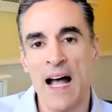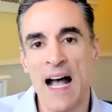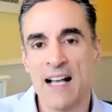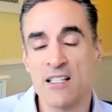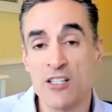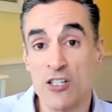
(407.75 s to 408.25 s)

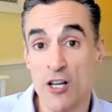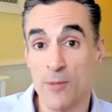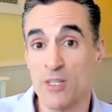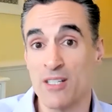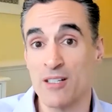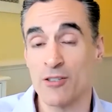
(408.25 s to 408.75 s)
as
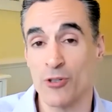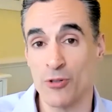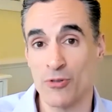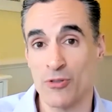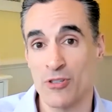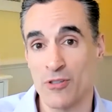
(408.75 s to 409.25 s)

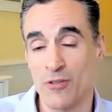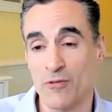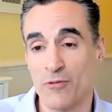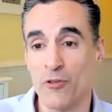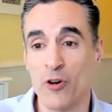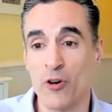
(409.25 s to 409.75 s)
substitutes
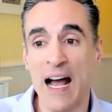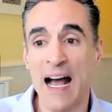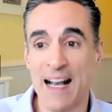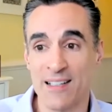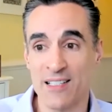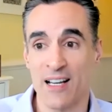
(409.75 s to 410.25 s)
for
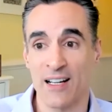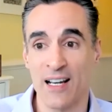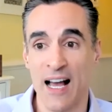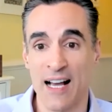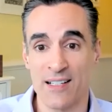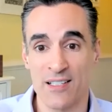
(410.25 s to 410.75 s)
asset
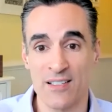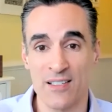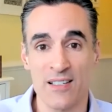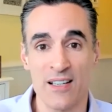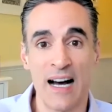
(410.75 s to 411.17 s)
classes.